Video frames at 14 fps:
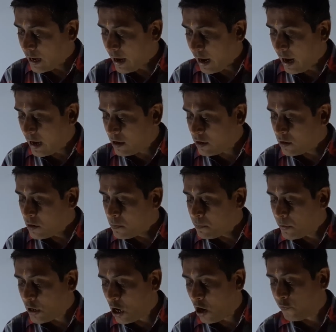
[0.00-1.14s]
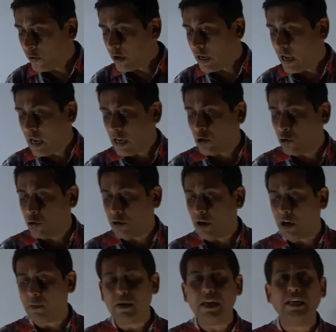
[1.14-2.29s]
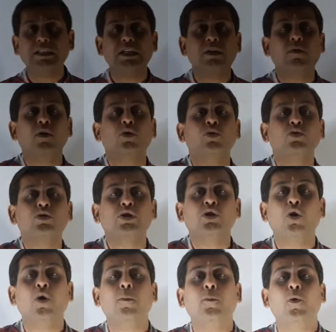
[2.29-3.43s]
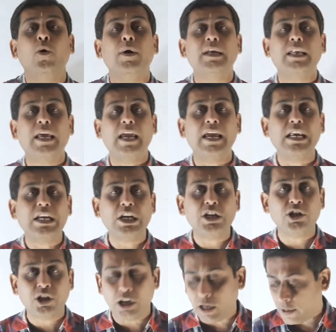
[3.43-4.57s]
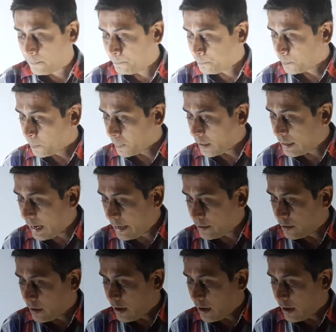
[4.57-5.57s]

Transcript: and P of A union B is equal to 0.83, right?